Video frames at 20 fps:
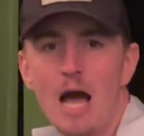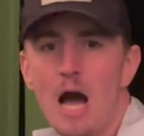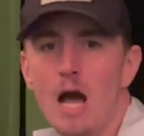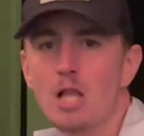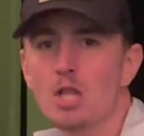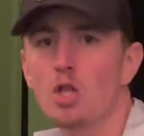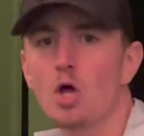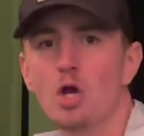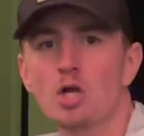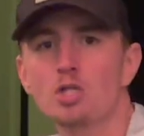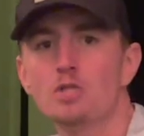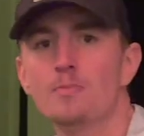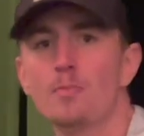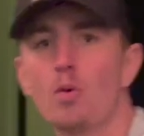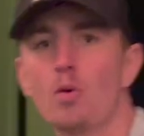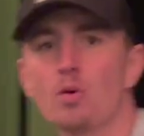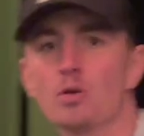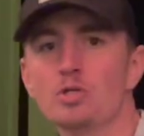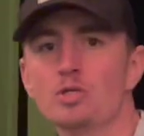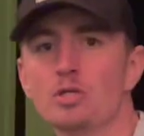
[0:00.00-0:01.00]
a large
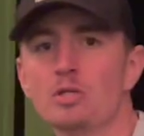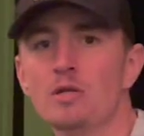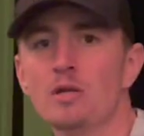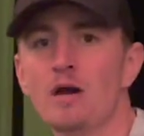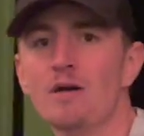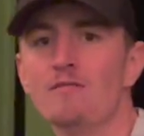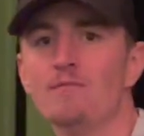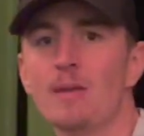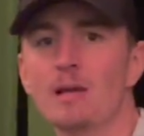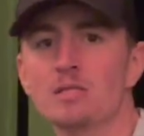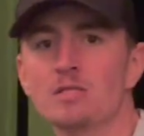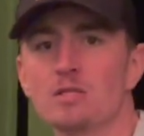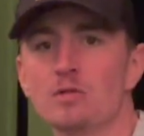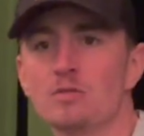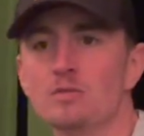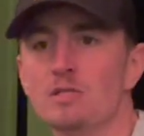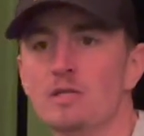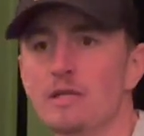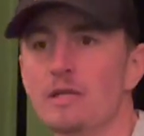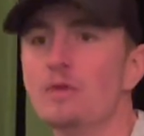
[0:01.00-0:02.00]
portion of Mexico
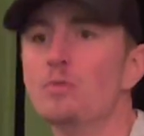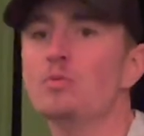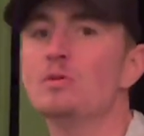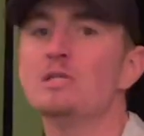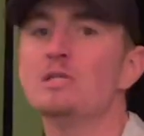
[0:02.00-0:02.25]
City was